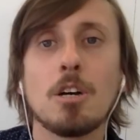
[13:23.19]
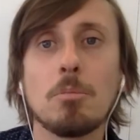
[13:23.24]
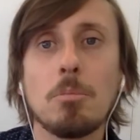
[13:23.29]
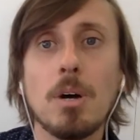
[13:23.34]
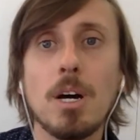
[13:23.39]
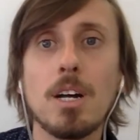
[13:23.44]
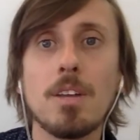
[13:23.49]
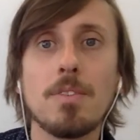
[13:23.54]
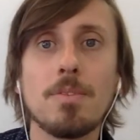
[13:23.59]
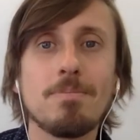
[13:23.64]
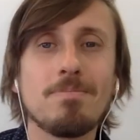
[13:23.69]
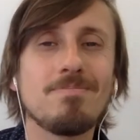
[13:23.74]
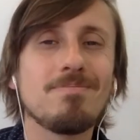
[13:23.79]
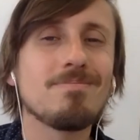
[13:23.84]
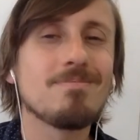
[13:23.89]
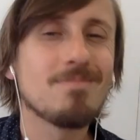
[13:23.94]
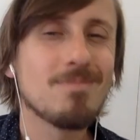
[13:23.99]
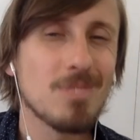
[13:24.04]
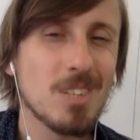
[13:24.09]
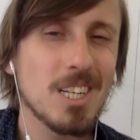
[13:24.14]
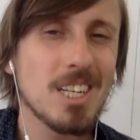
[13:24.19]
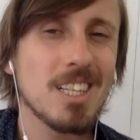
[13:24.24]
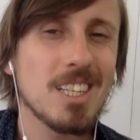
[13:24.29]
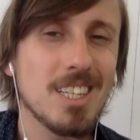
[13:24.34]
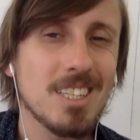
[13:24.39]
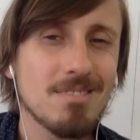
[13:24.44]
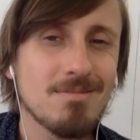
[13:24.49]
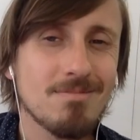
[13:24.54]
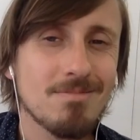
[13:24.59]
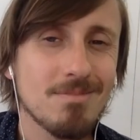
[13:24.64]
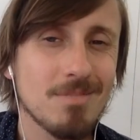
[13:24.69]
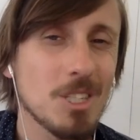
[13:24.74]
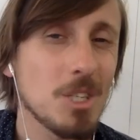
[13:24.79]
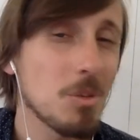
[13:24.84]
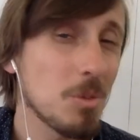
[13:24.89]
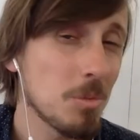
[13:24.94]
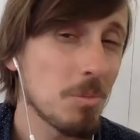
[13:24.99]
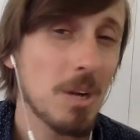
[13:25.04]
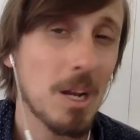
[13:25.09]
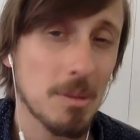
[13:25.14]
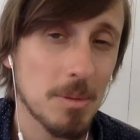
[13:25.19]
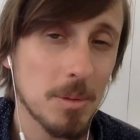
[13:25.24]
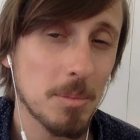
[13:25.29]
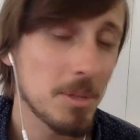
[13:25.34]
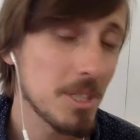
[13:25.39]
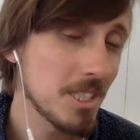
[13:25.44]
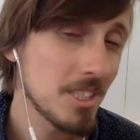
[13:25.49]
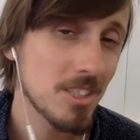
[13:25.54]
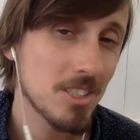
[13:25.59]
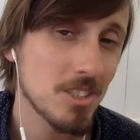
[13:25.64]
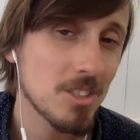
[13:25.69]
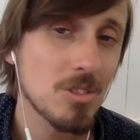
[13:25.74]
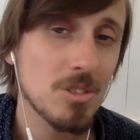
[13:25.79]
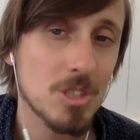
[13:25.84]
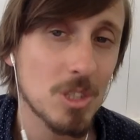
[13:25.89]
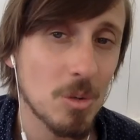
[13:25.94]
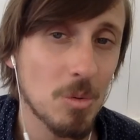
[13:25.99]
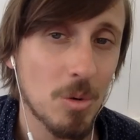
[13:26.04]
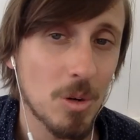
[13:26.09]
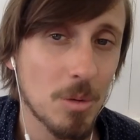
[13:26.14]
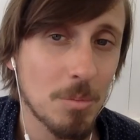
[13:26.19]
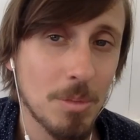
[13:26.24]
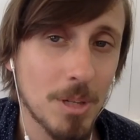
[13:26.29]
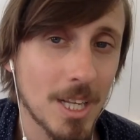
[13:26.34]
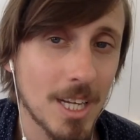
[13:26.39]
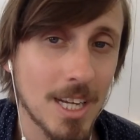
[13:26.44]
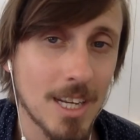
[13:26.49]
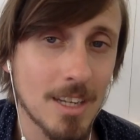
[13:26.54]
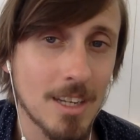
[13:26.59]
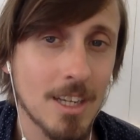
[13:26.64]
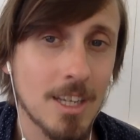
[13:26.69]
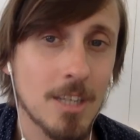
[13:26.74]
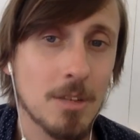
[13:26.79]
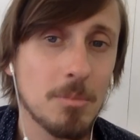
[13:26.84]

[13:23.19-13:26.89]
But really, you would probably just use the word plan.